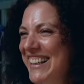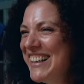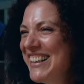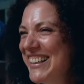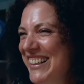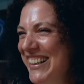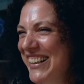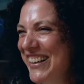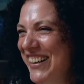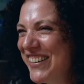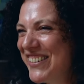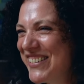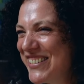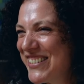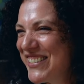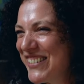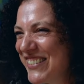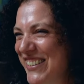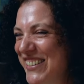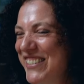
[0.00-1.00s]
you know,
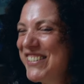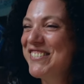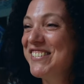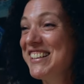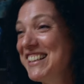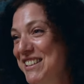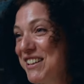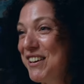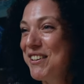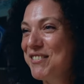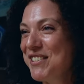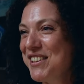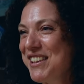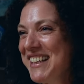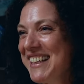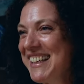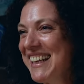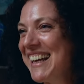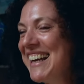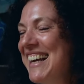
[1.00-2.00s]
so you don't need to
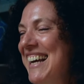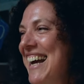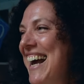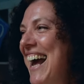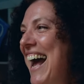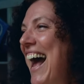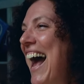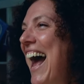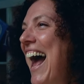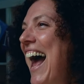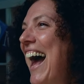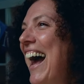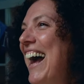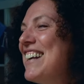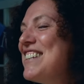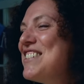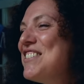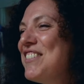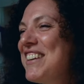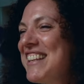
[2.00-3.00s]
overthink it.
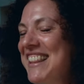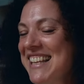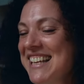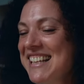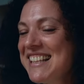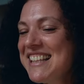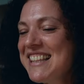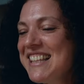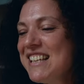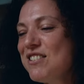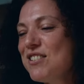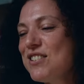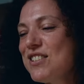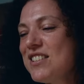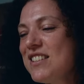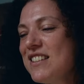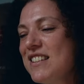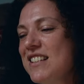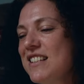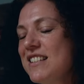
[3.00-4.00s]
Uh, so I think that
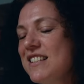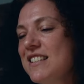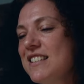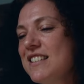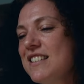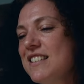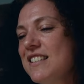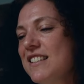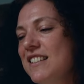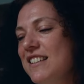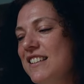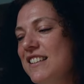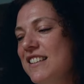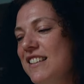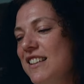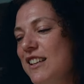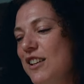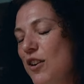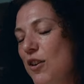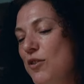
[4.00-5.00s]
those, there's,
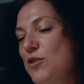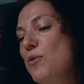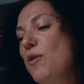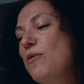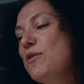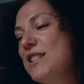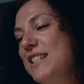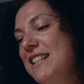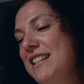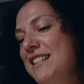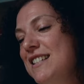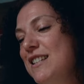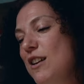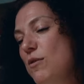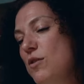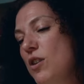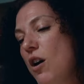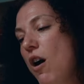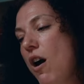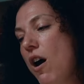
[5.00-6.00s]
you know, so obviously there's
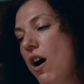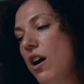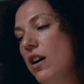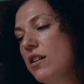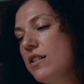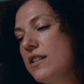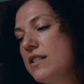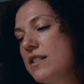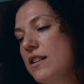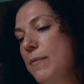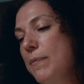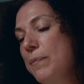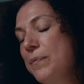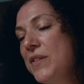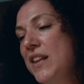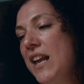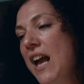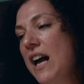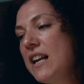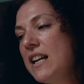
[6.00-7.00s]
those arcs.
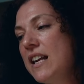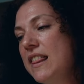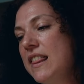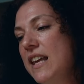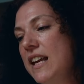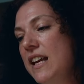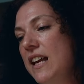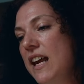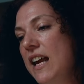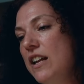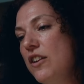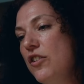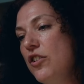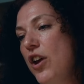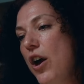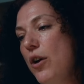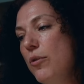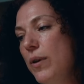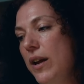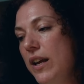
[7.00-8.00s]
And I think in
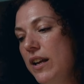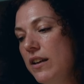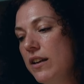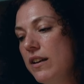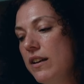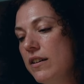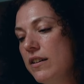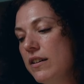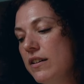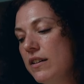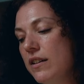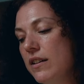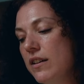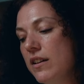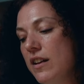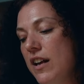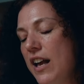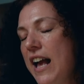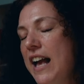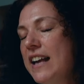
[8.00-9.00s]
knowing,
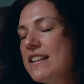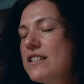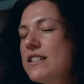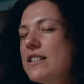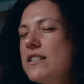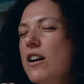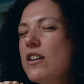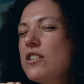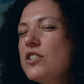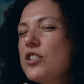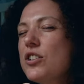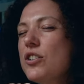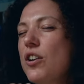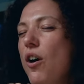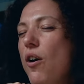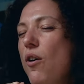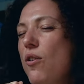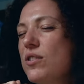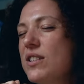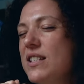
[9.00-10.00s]
it's such an
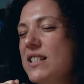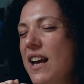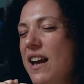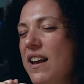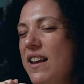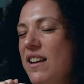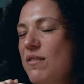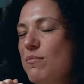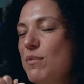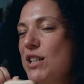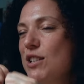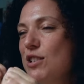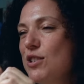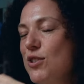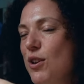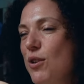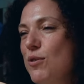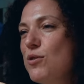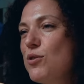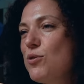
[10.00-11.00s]
old saying, but it's
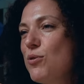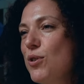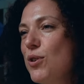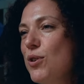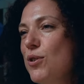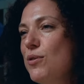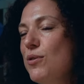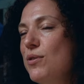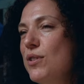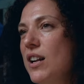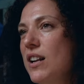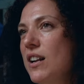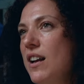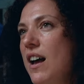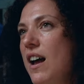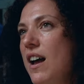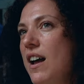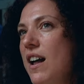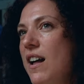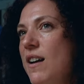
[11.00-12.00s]
so true.
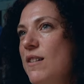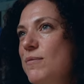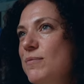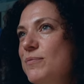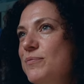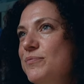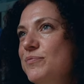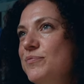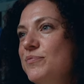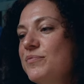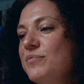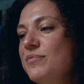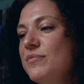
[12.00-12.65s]
Um,